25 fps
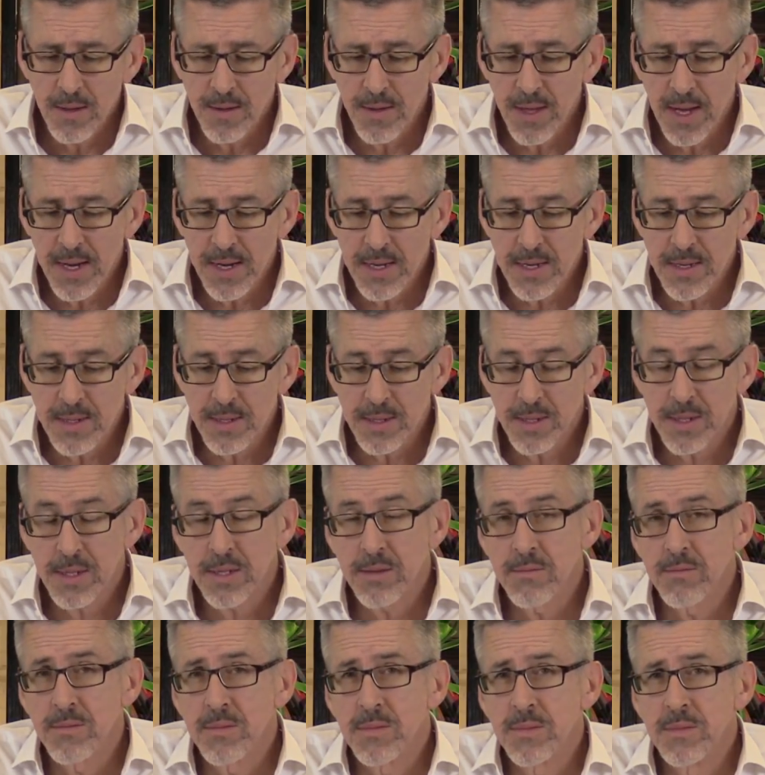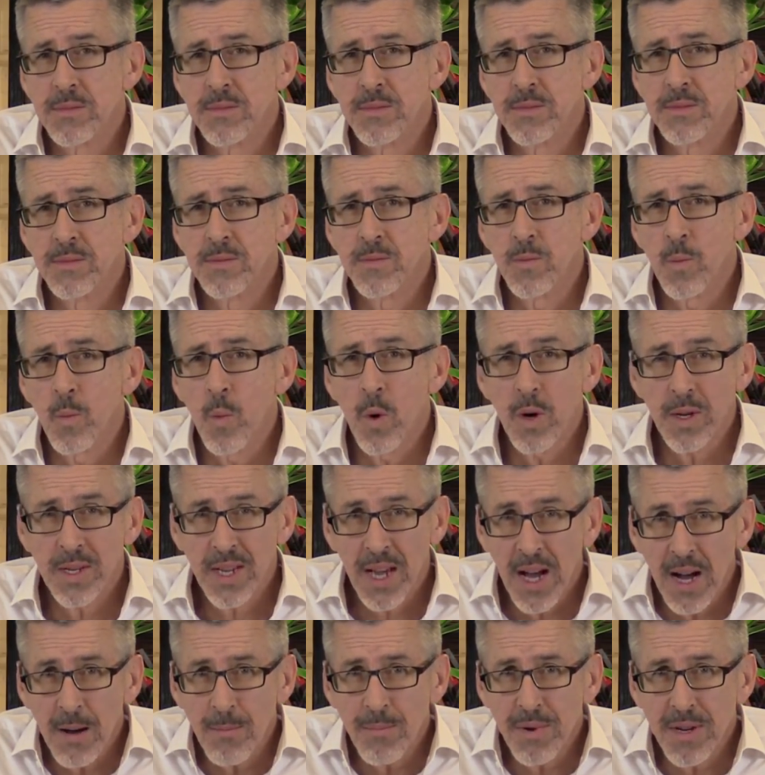That is, what
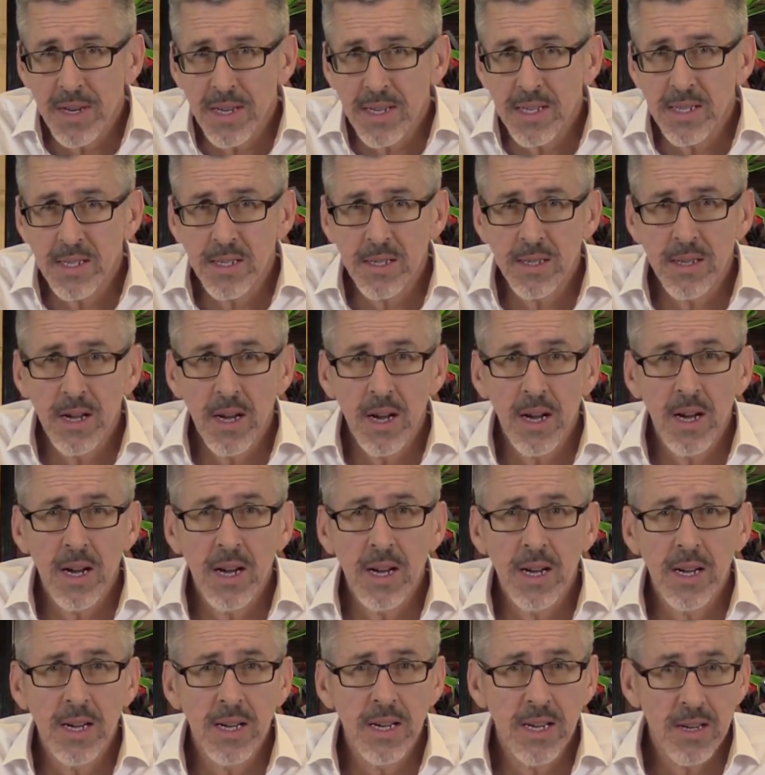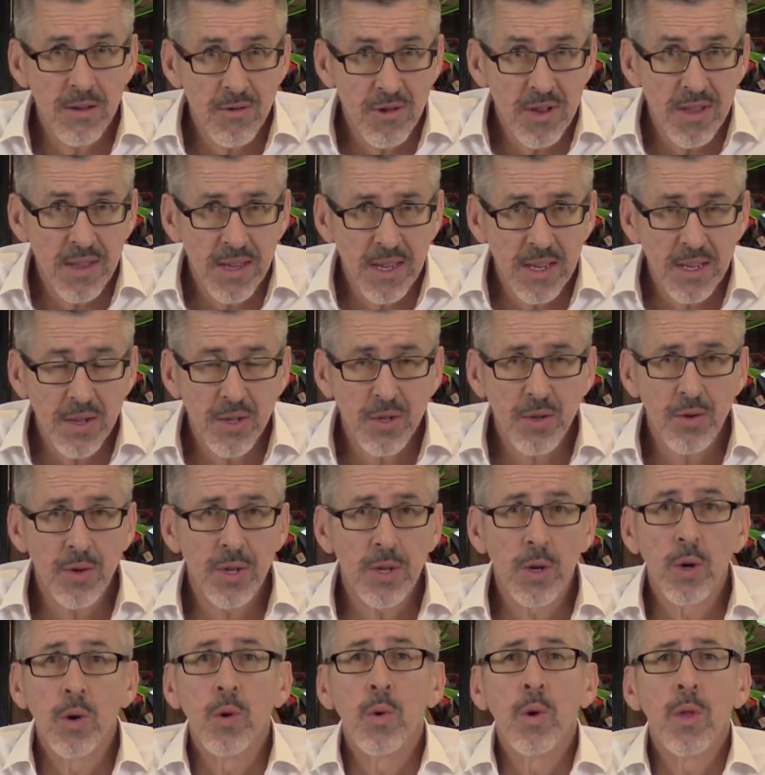companies are in the
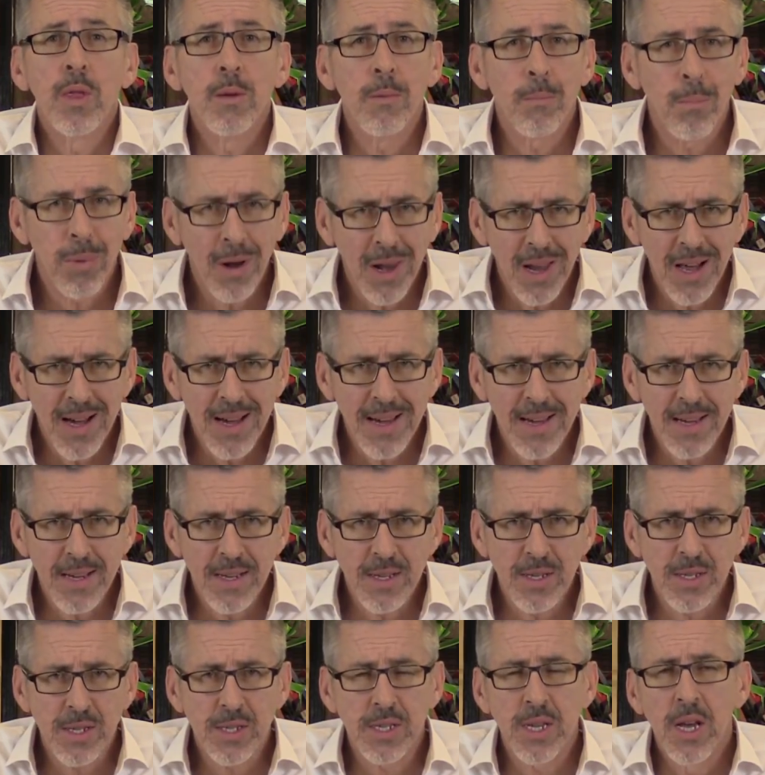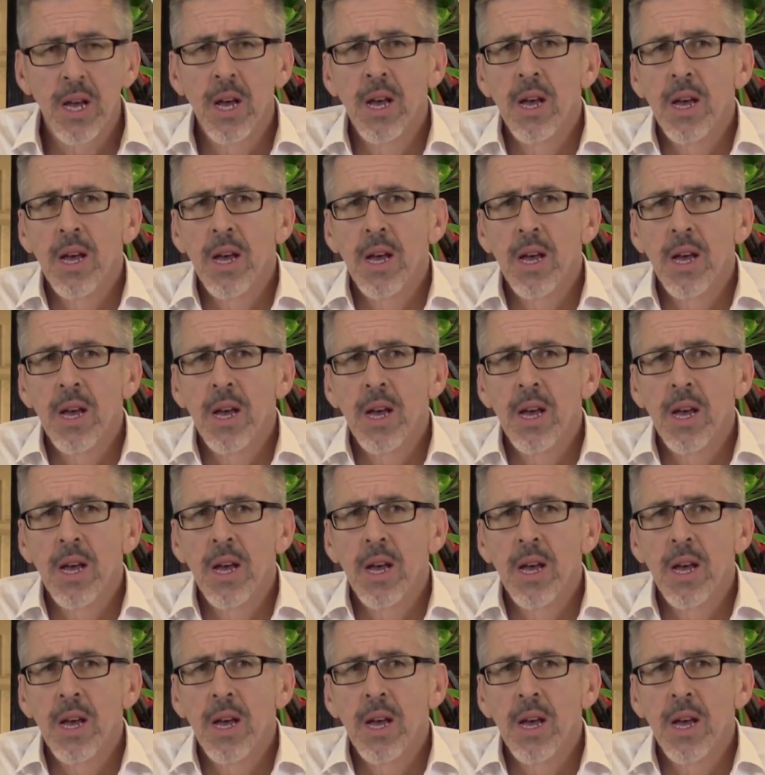industry, who are the players,